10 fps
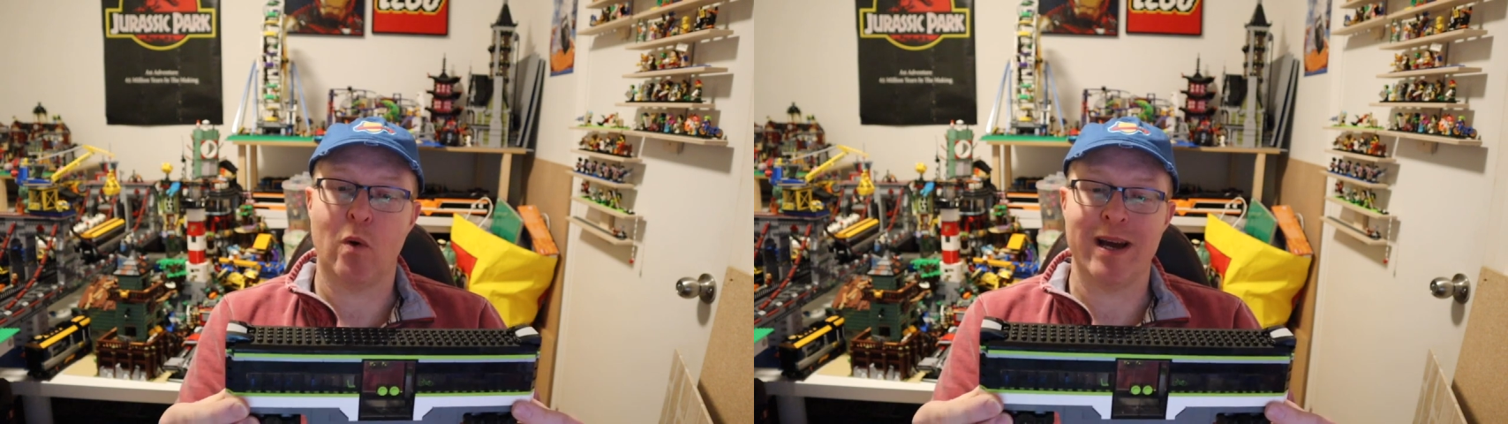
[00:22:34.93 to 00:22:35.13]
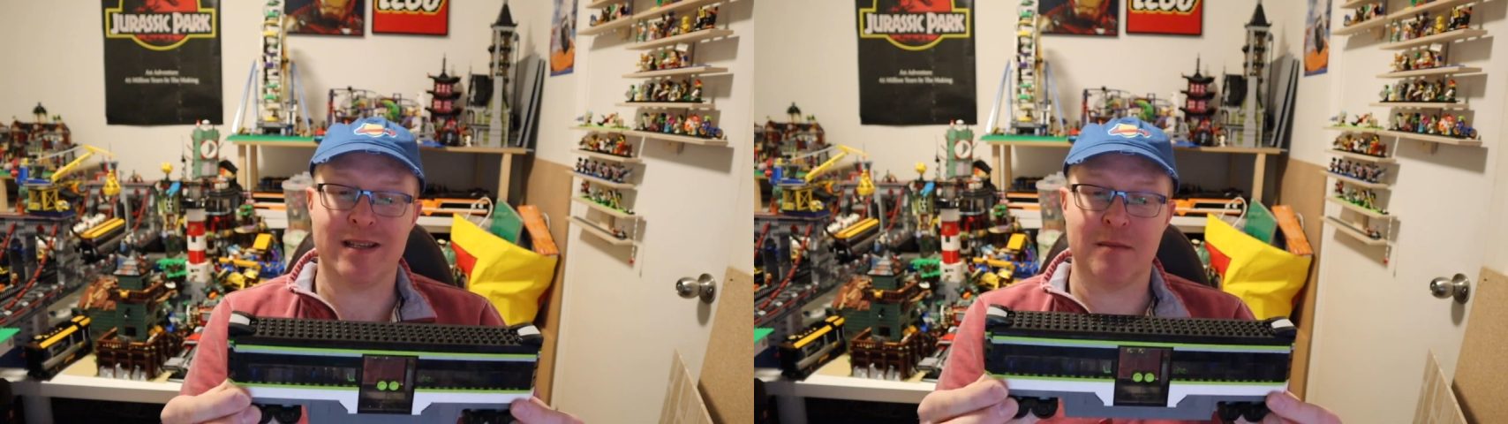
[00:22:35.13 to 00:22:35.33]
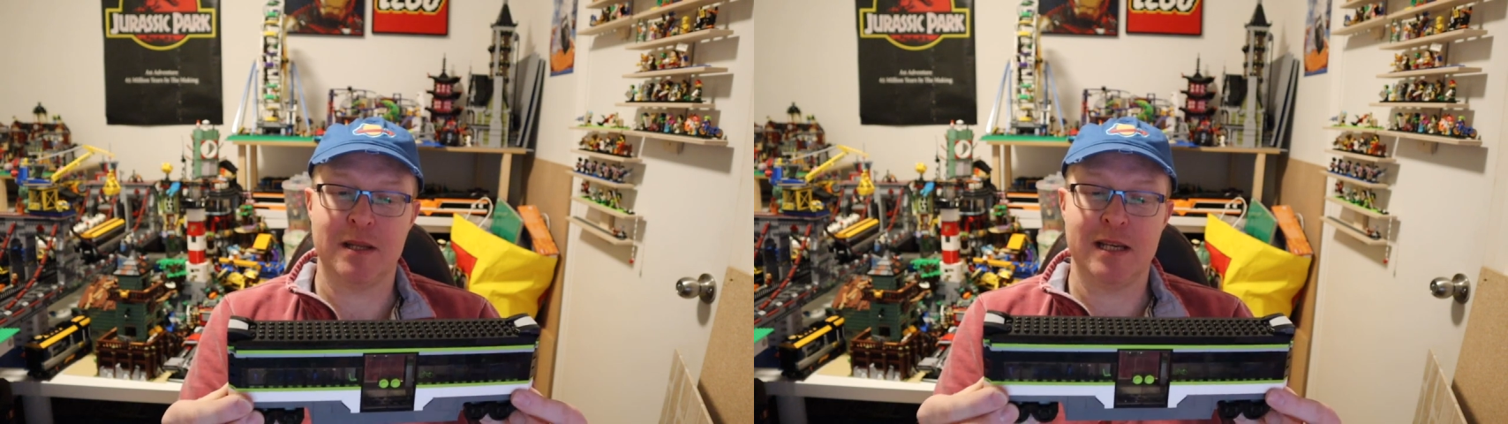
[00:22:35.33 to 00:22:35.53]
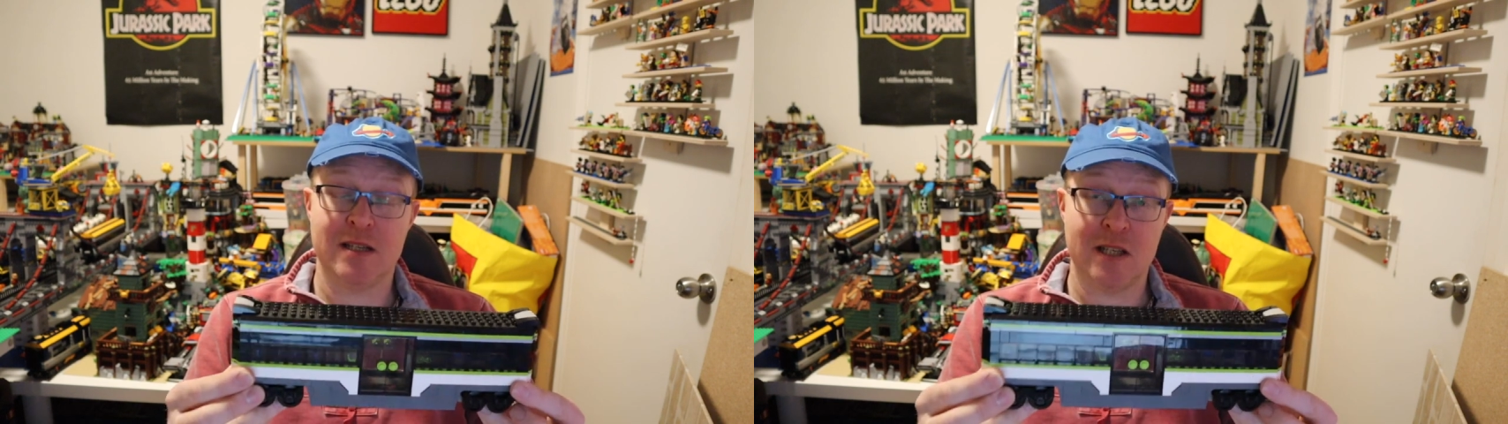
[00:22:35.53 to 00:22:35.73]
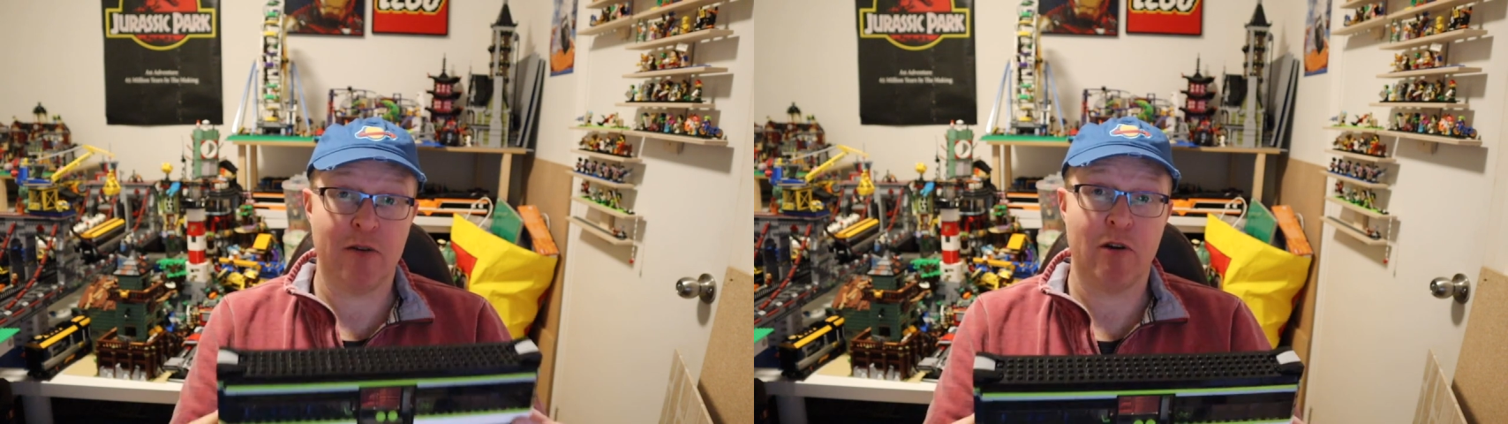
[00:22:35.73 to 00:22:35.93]
way some of the
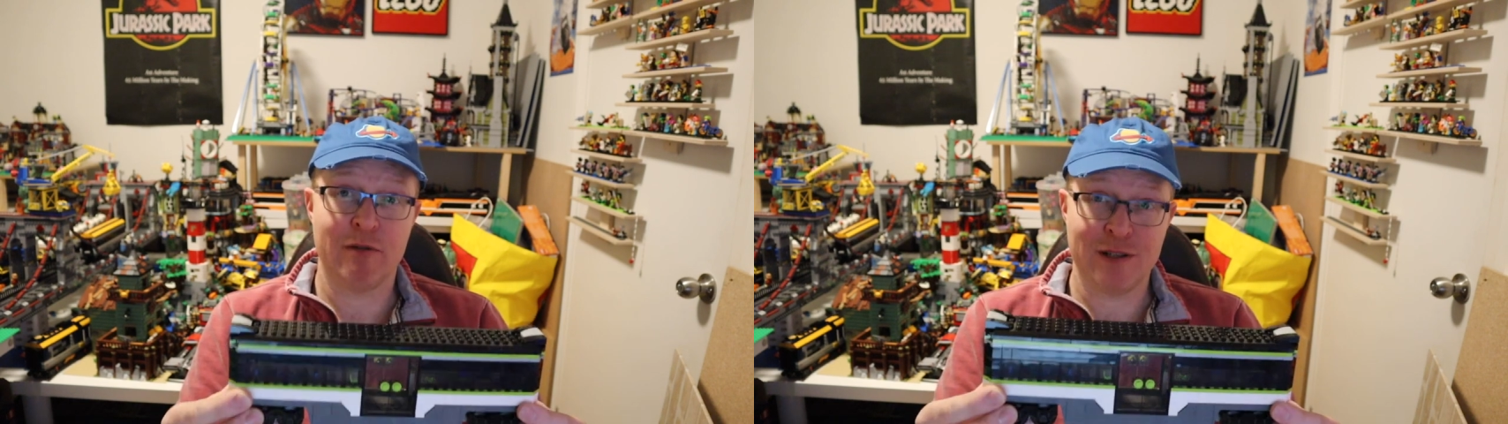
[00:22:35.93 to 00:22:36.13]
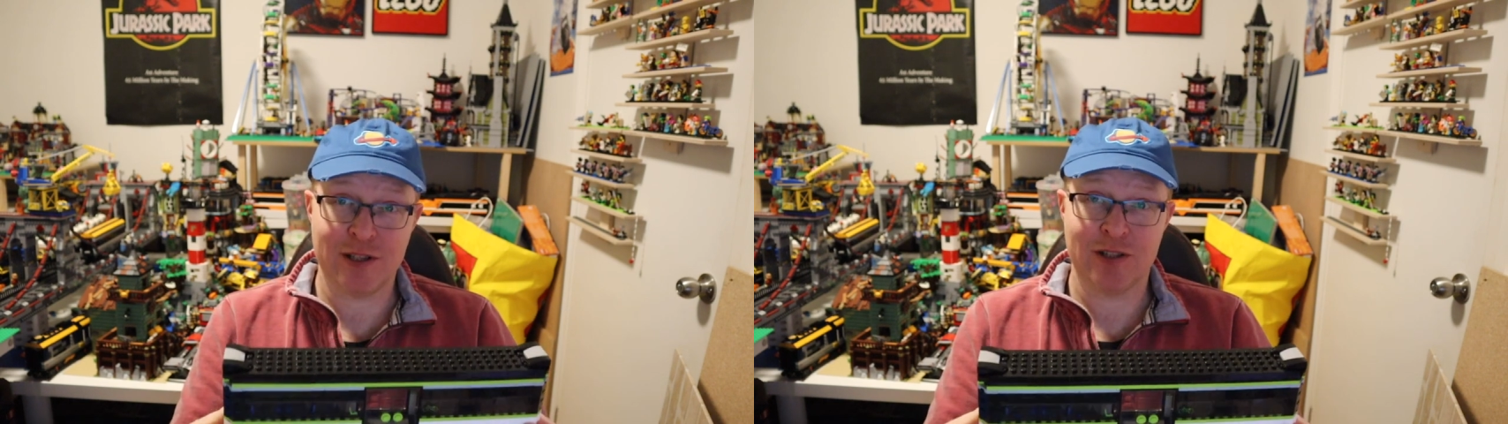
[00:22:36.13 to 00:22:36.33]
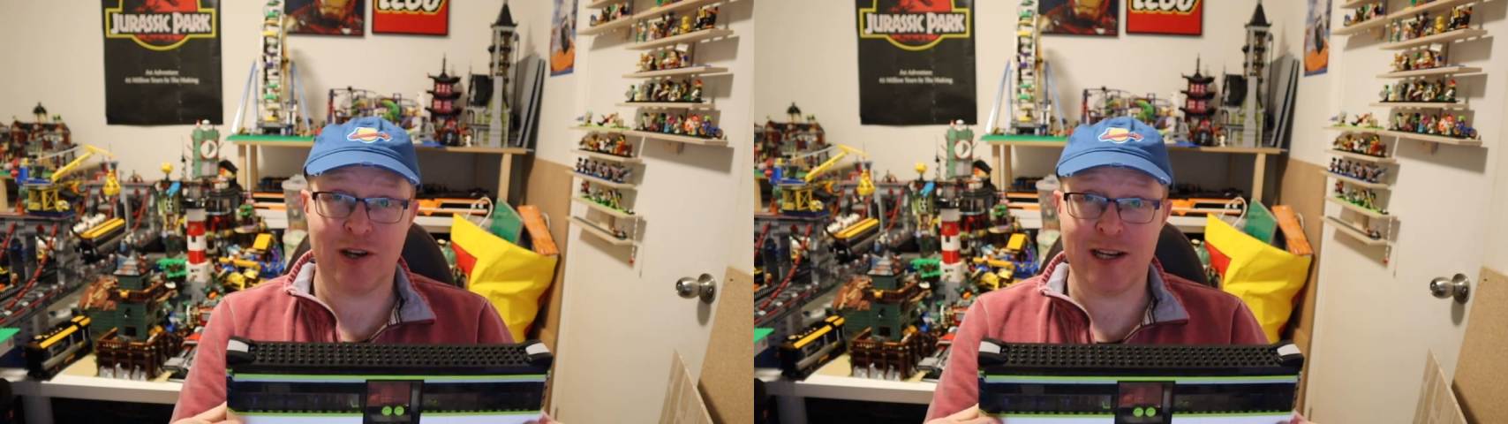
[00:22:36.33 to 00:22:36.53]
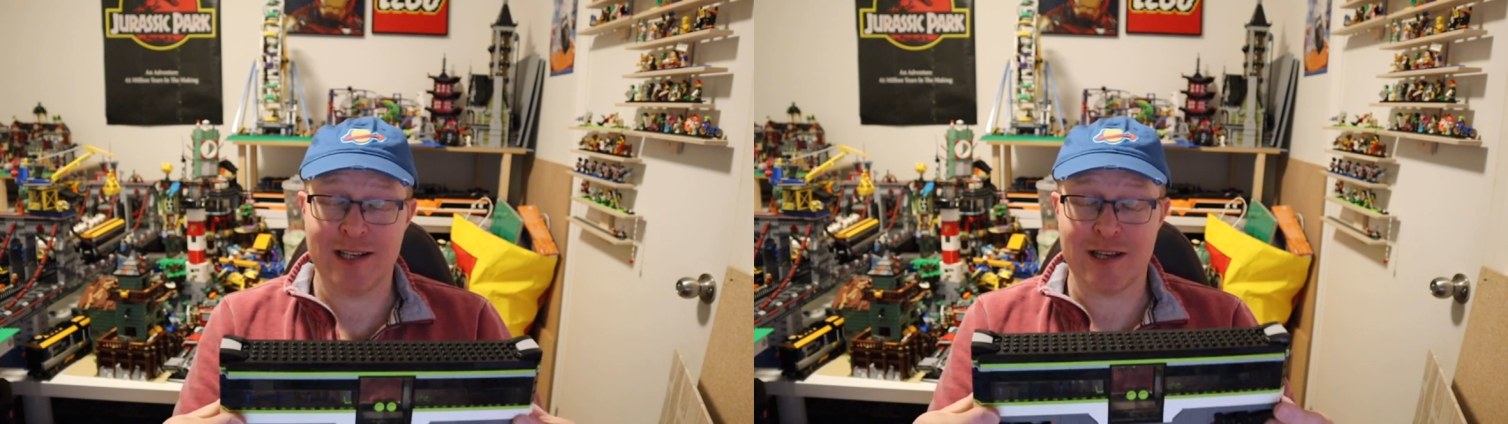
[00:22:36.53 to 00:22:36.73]
interior is designed,